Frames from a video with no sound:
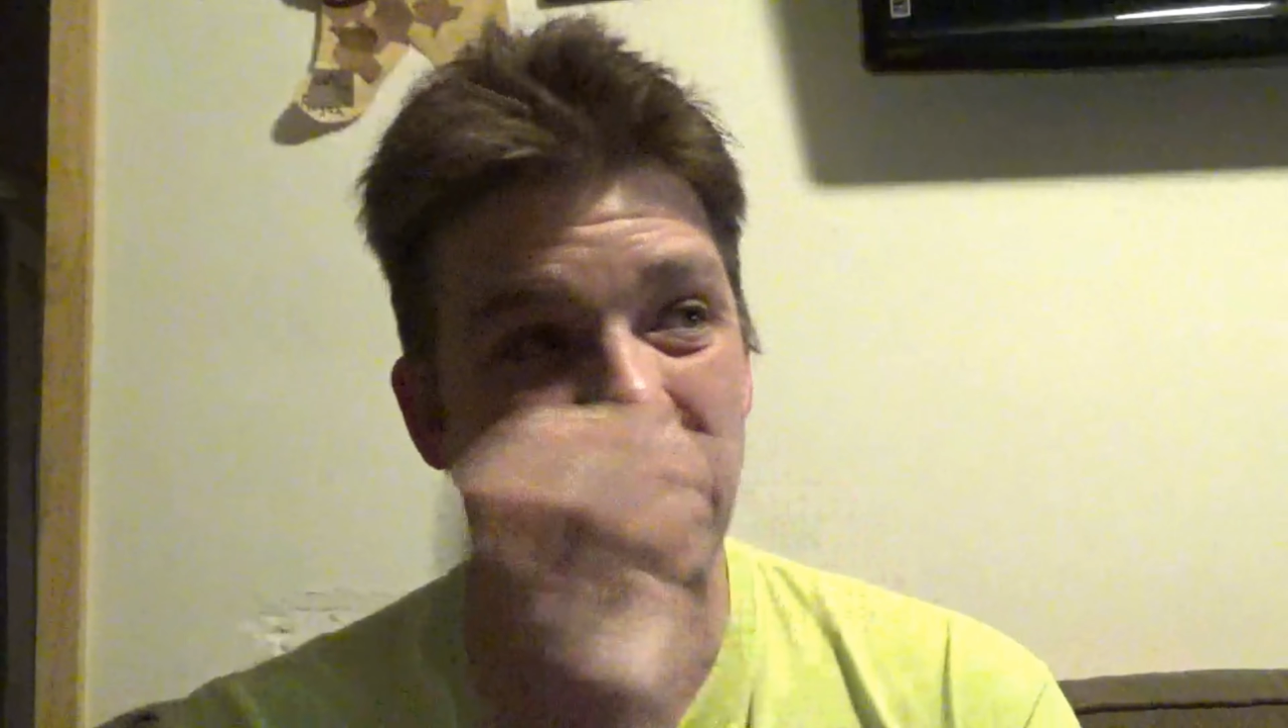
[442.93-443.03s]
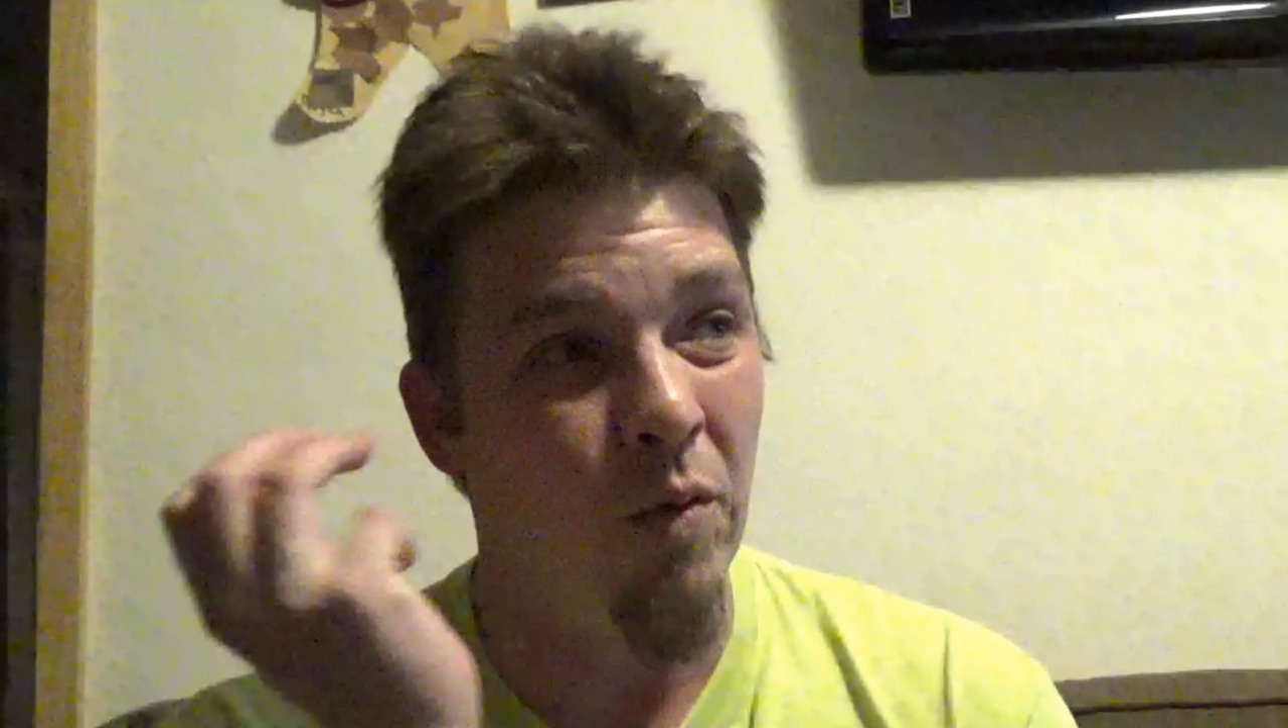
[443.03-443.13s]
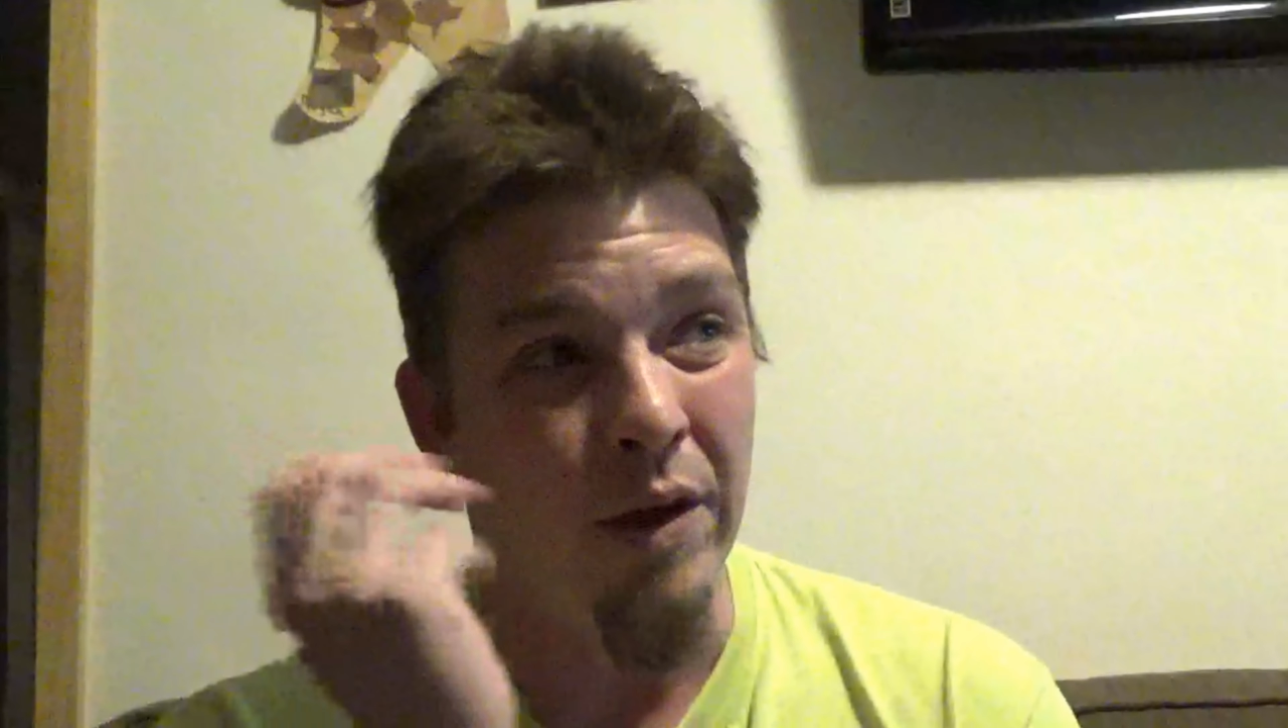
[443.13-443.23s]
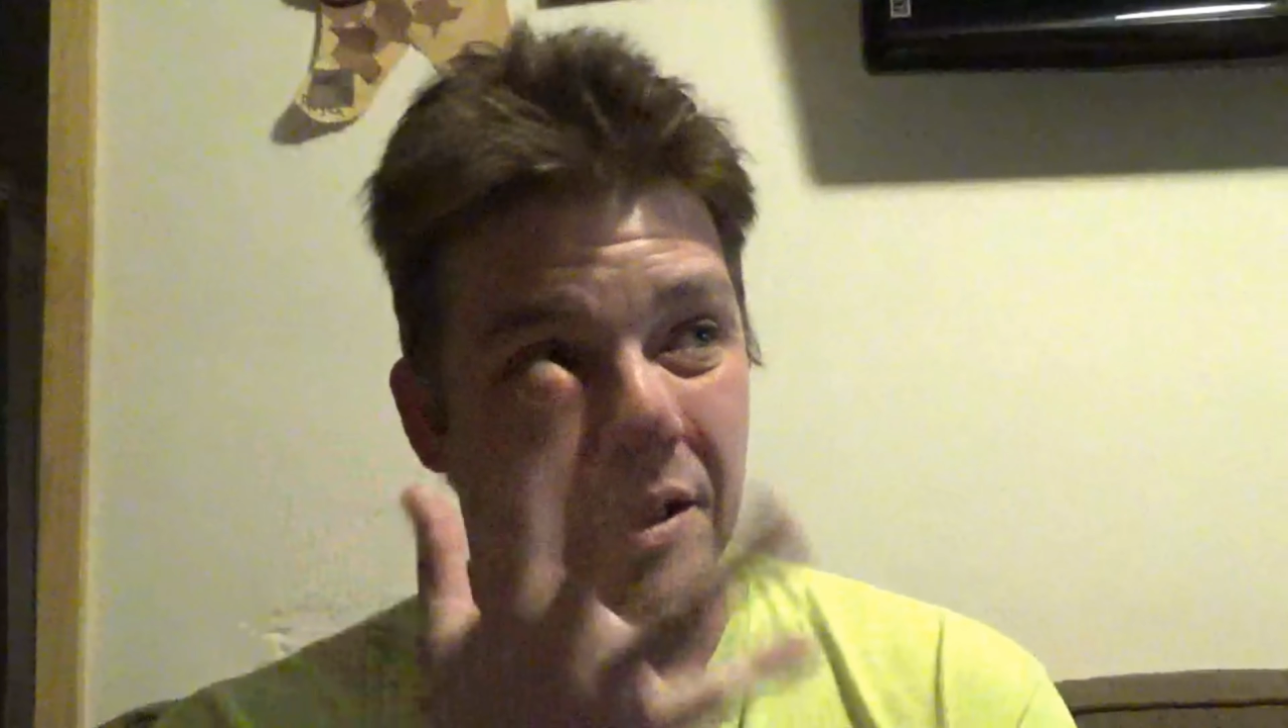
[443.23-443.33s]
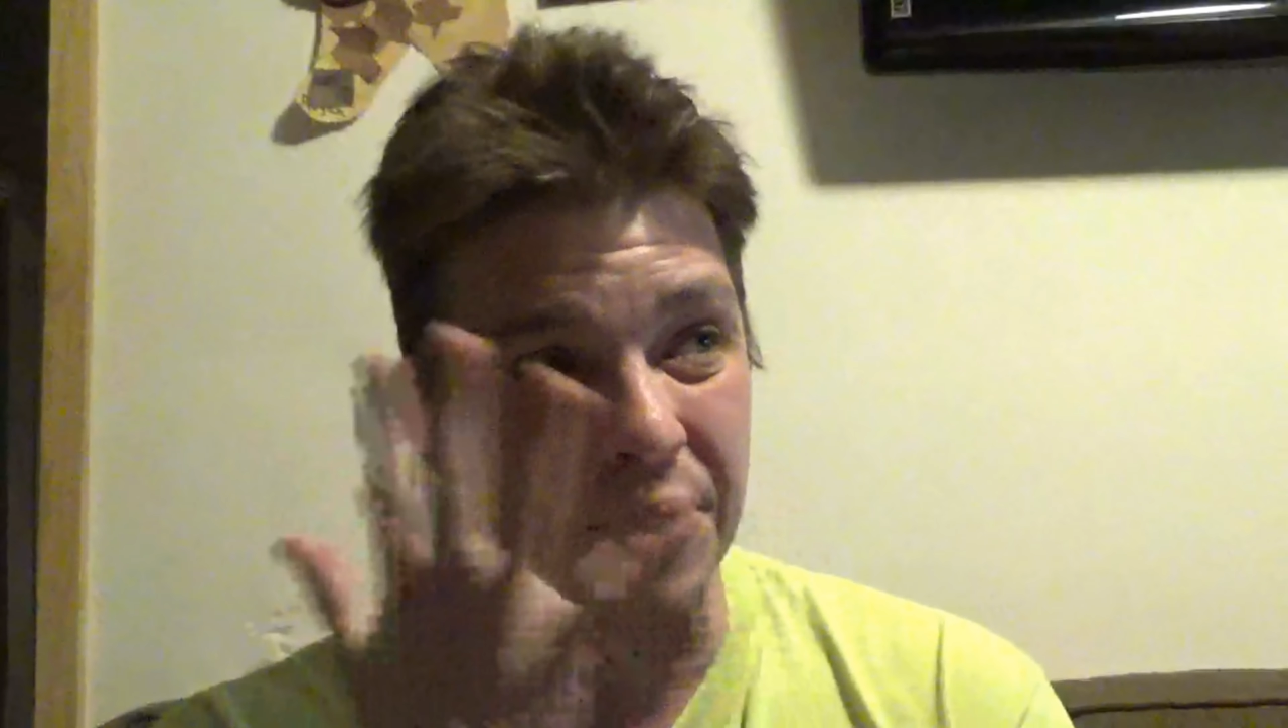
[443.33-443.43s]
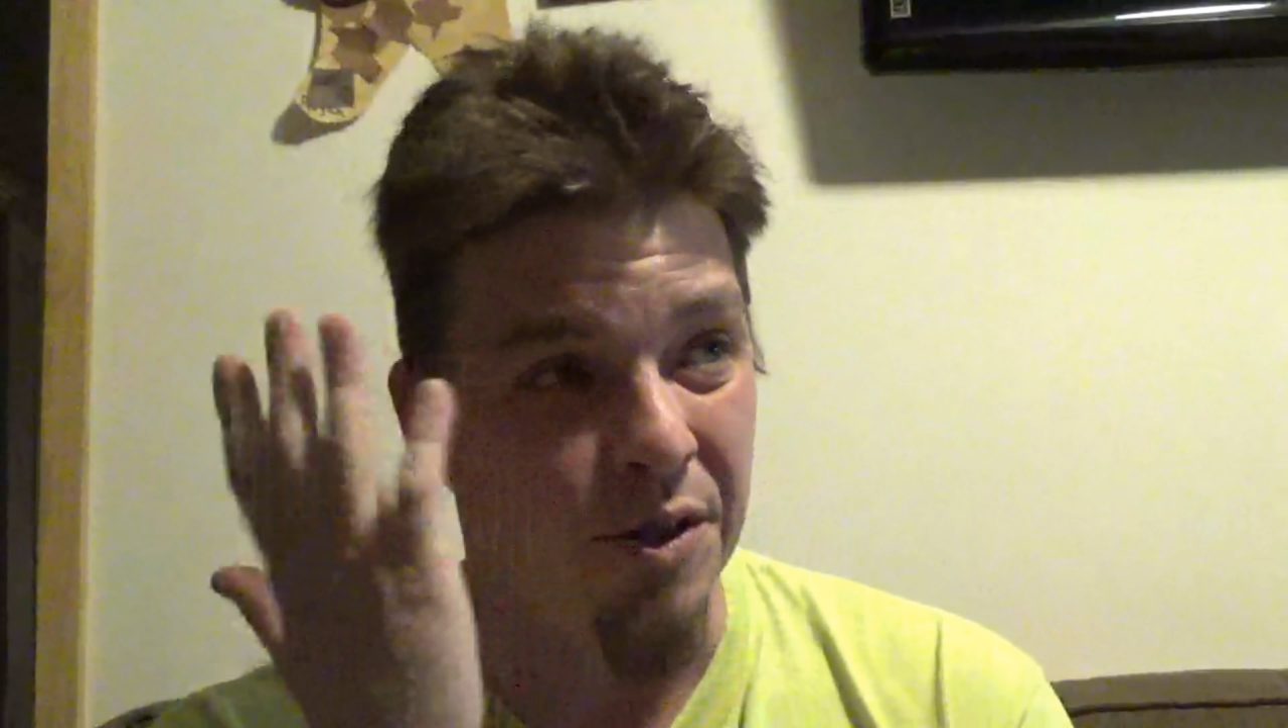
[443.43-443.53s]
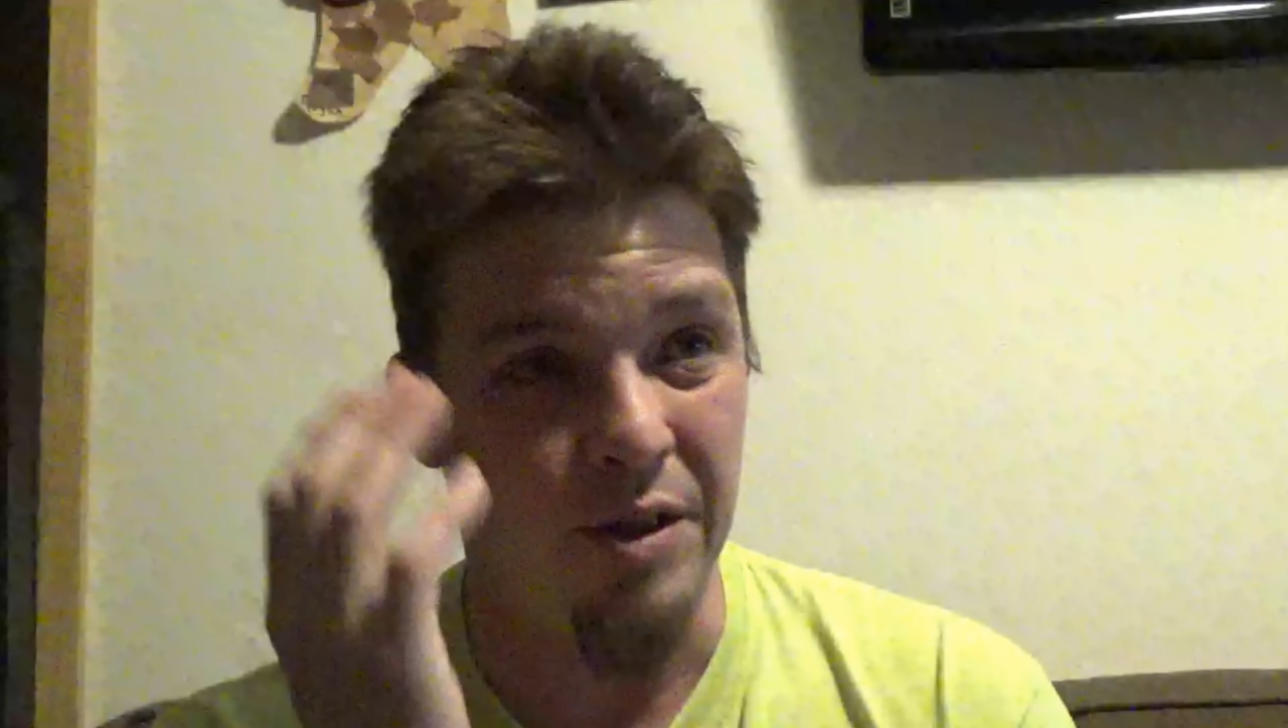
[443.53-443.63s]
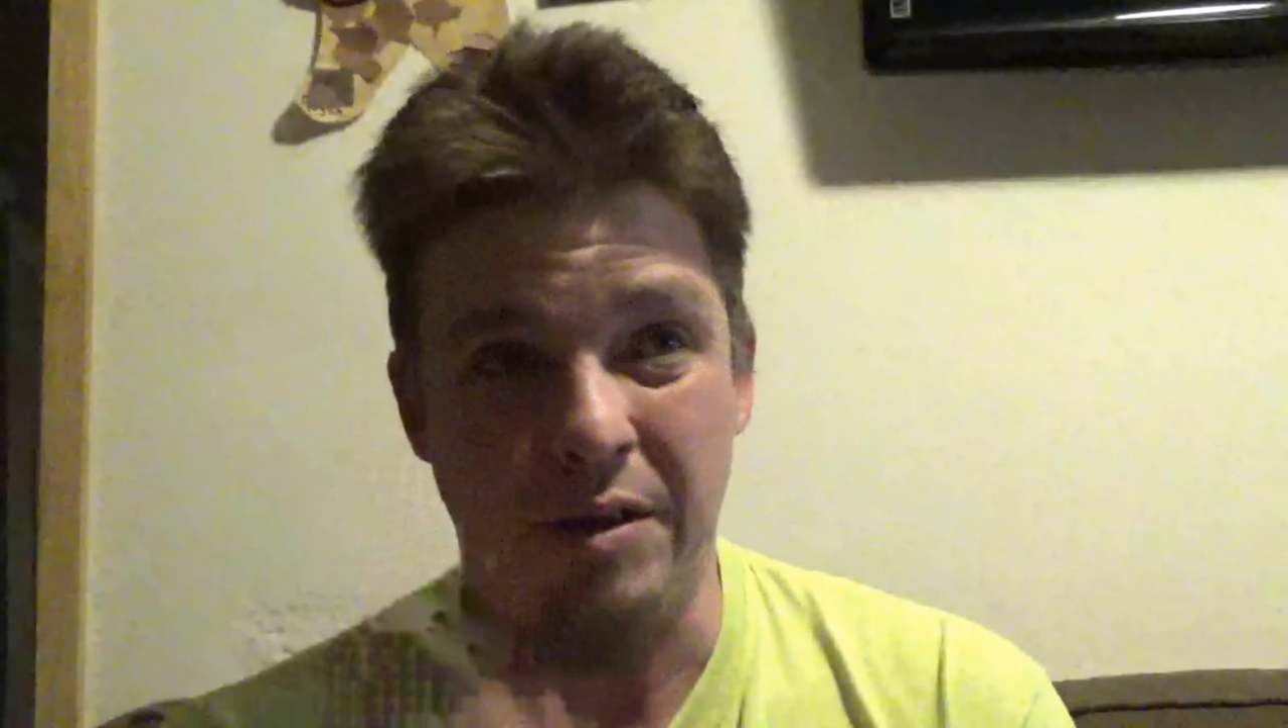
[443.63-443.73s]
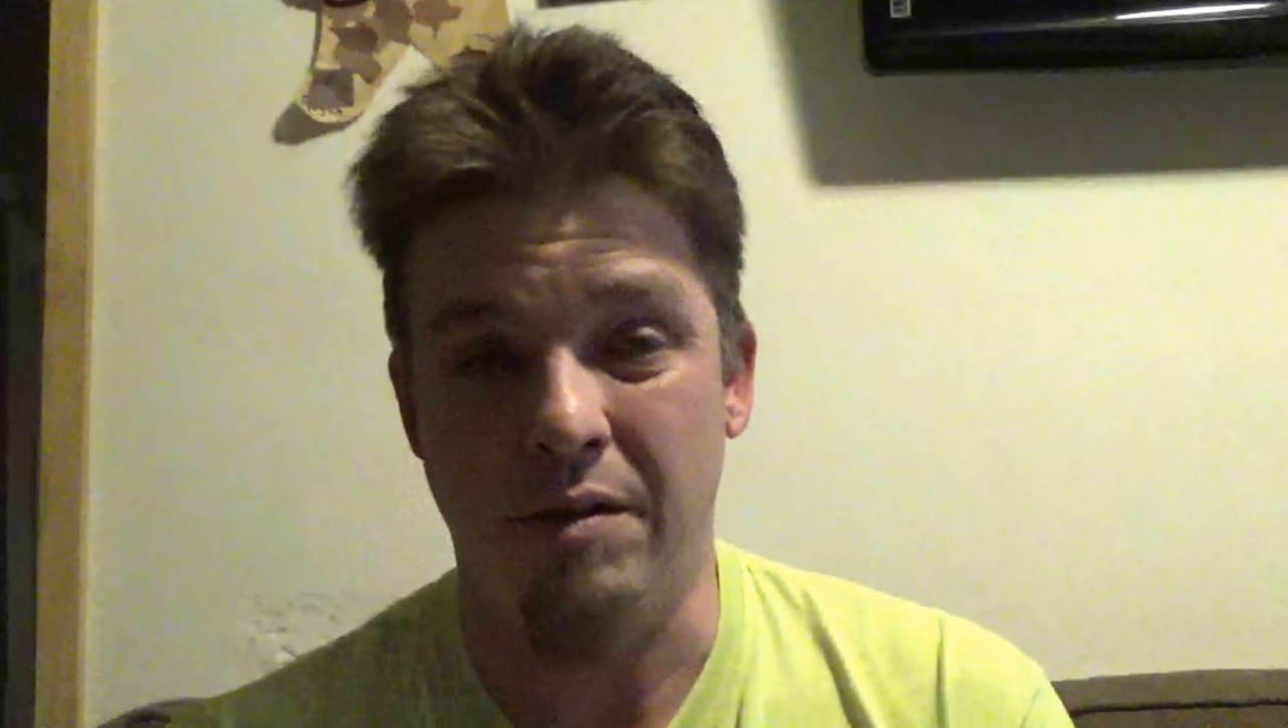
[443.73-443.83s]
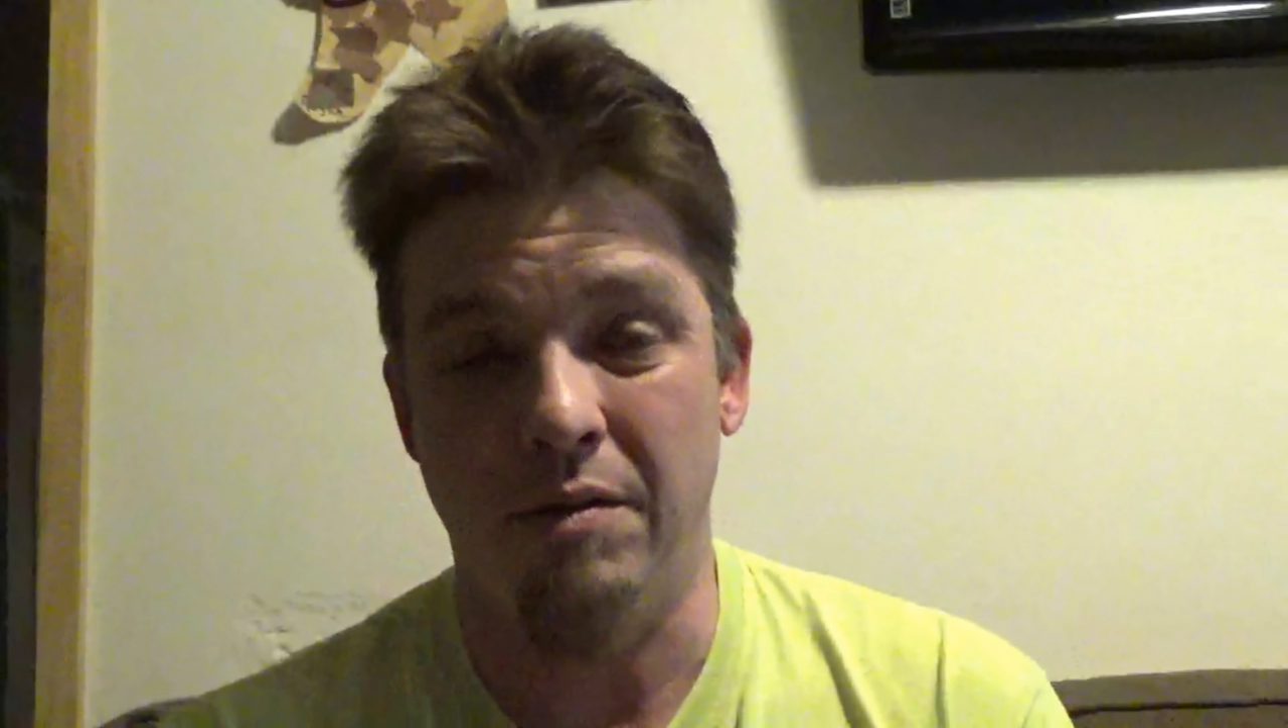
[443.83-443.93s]
when it's
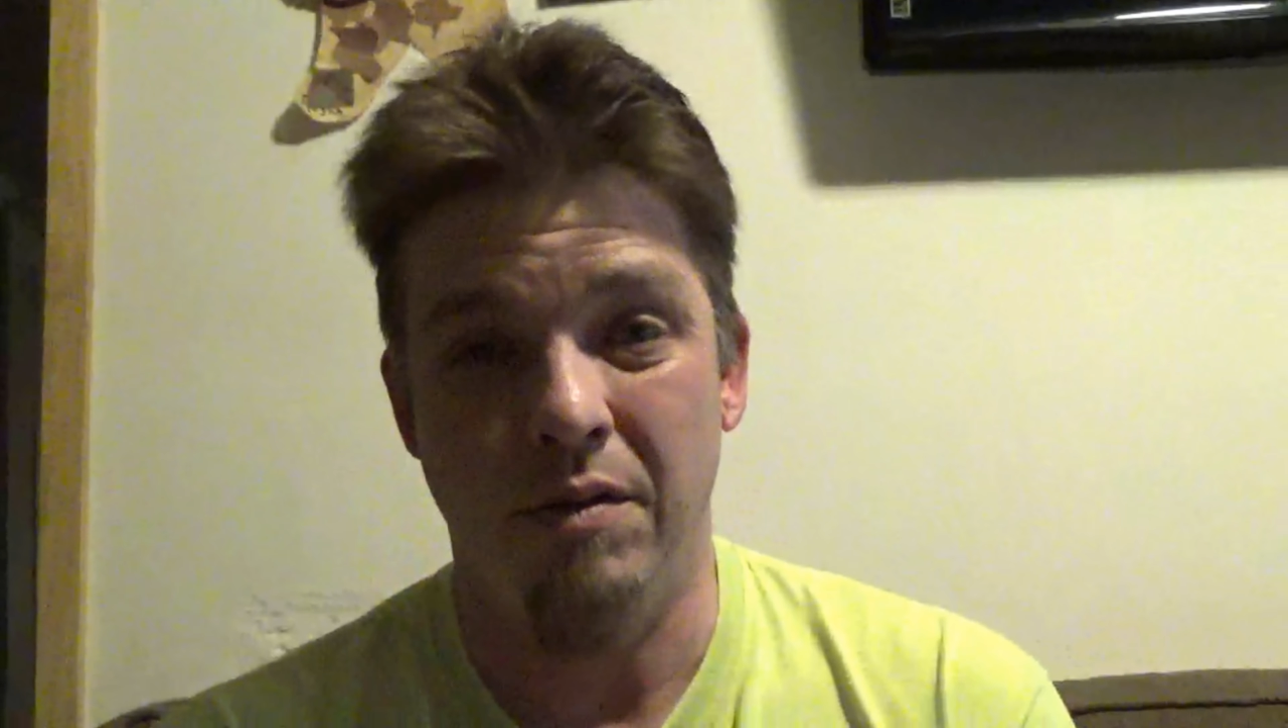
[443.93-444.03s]
just